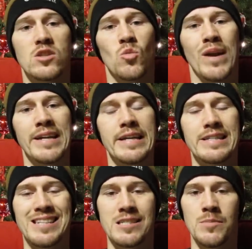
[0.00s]
the ranking
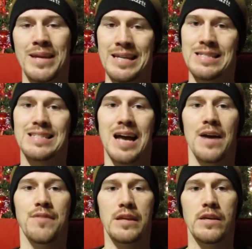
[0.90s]
system
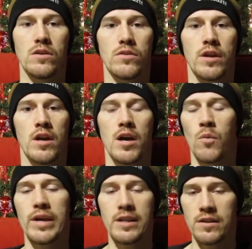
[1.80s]
inside the guild.
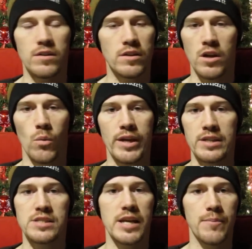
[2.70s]
We
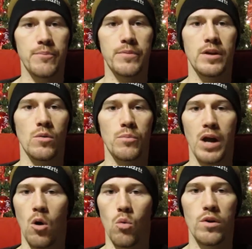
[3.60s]
can set,
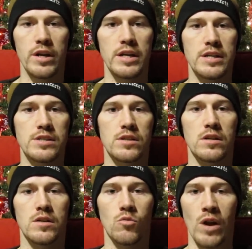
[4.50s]
priorities,
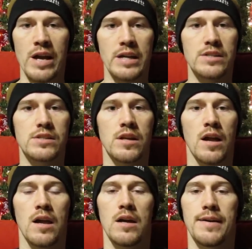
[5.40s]
ranks,
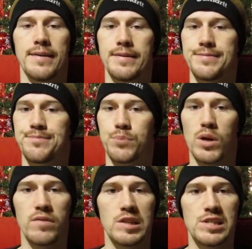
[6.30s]

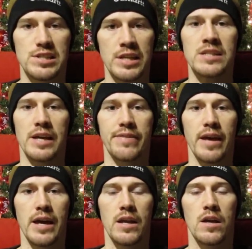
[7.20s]
privileges, things like
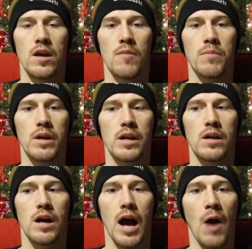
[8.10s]
that. But
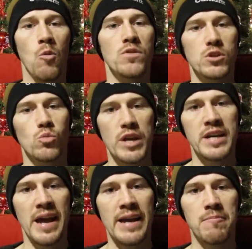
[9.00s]
I want to
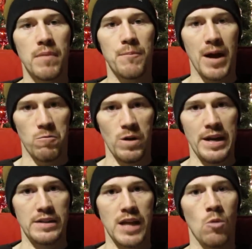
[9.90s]
rename my
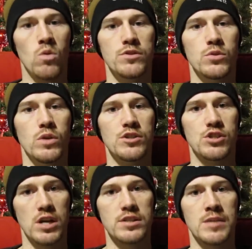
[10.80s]
ranks. I want to
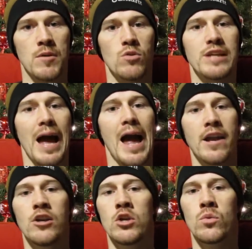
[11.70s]
adjust them. I want to
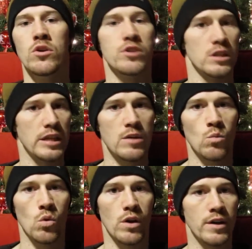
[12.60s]
add a new one or delete
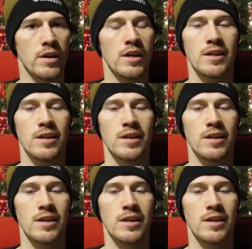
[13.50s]
one.